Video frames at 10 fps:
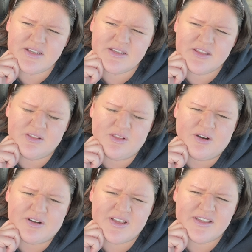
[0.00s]
like the
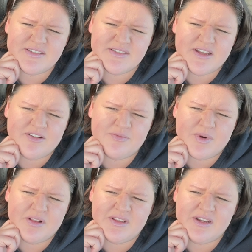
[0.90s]
longest I've
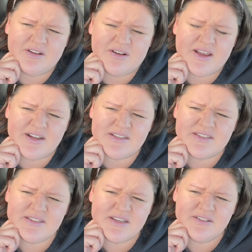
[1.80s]
probably not had a
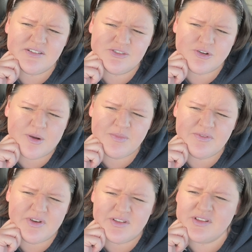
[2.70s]
single drop
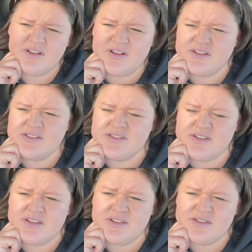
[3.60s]
of alcohol
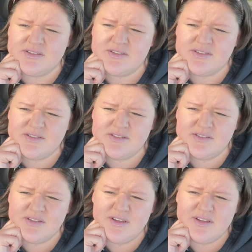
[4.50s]
since,